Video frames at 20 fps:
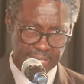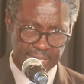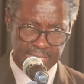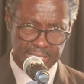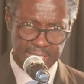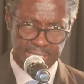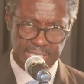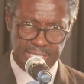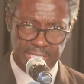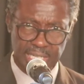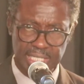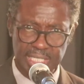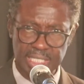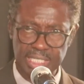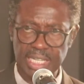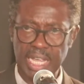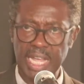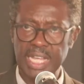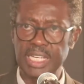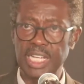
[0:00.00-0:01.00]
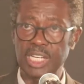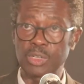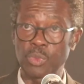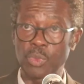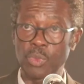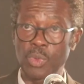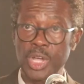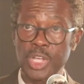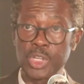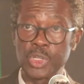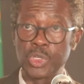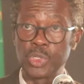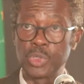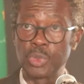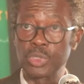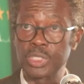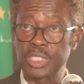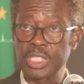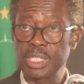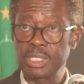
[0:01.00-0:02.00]
insecticide that we were
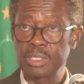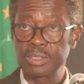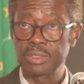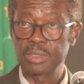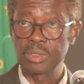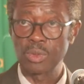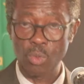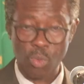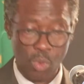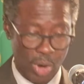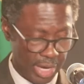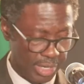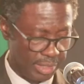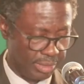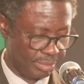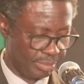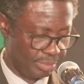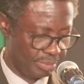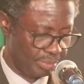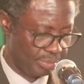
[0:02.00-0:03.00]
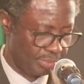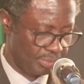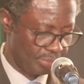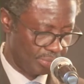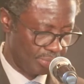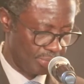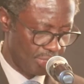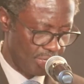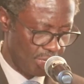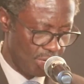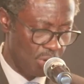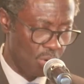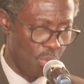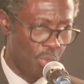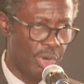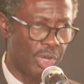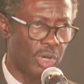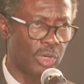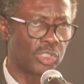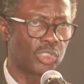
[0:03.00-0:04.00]
using. One,
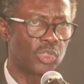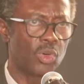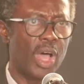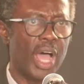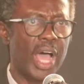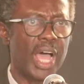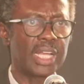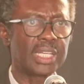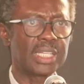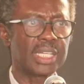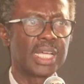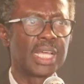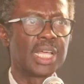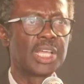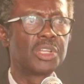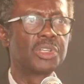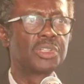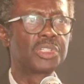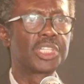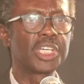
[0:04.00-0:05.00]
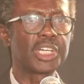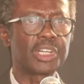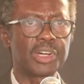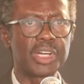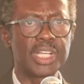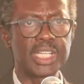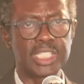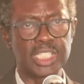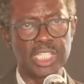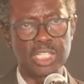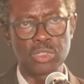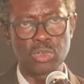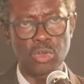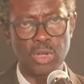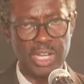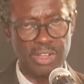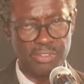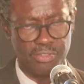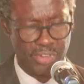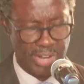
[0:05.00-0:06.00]
we also had decrease in
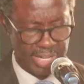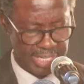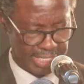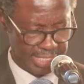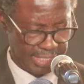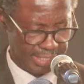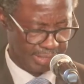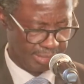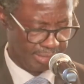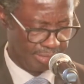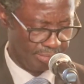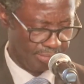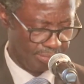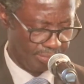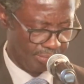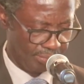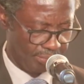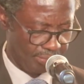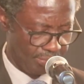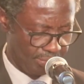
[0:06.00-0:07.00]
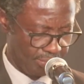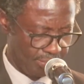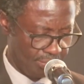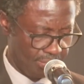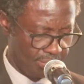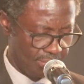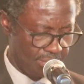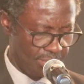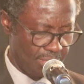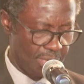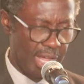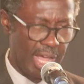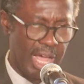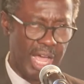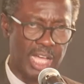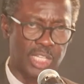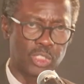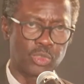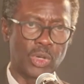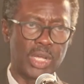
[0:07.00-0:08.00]
donor funding.
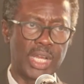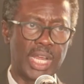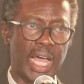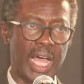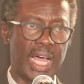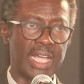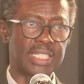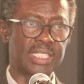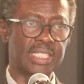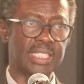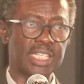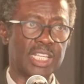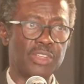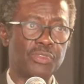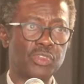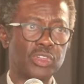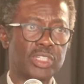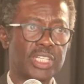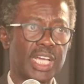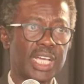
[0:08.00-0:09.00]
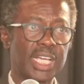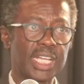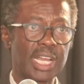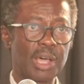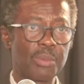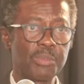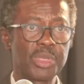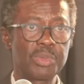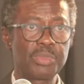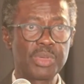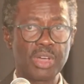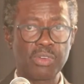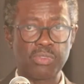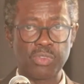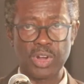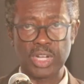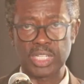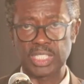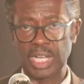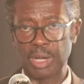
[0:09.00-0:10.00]
as well as if you take Namibia,
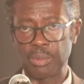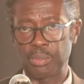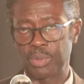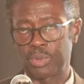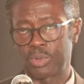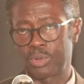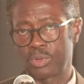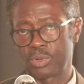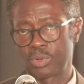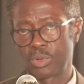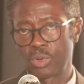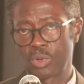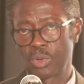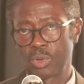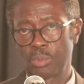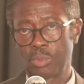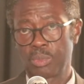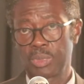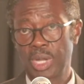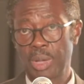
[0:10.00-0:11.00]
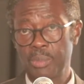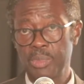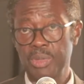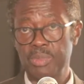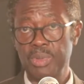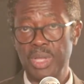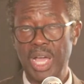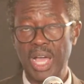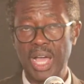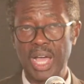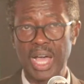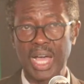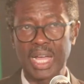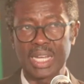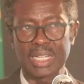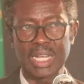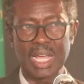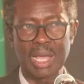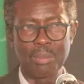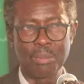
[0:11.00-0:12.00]
for example, Namibia
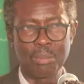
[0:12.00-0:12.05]
had a